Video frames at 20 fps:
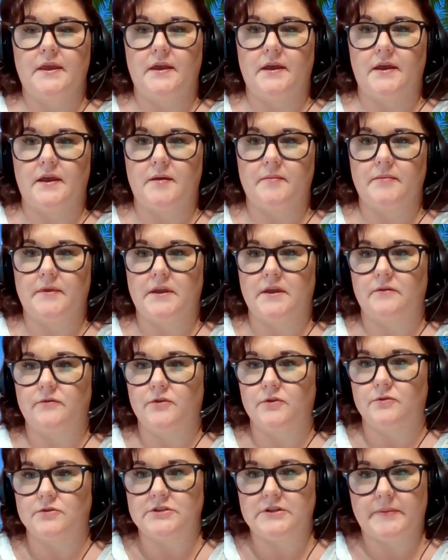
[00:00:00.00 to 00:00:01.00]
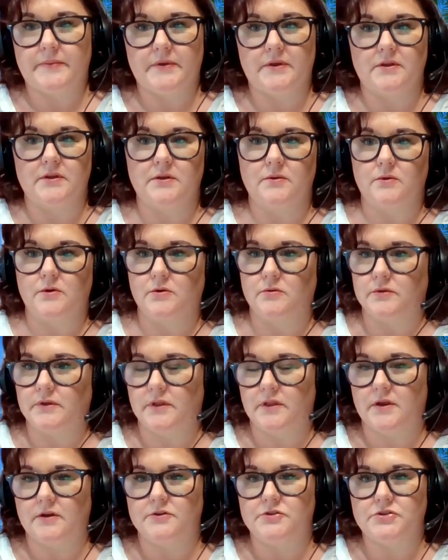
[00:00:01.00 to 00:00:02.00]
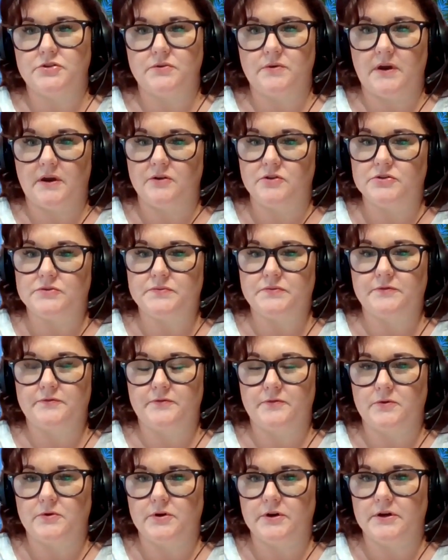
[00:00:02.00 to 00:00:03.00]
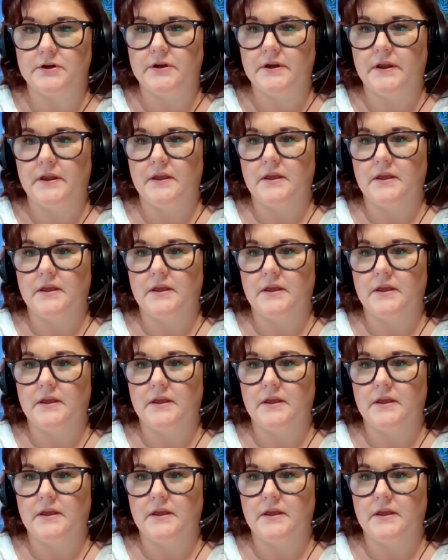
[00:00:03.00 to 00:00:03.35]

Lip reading: Like if you typically were only there 2 hours before,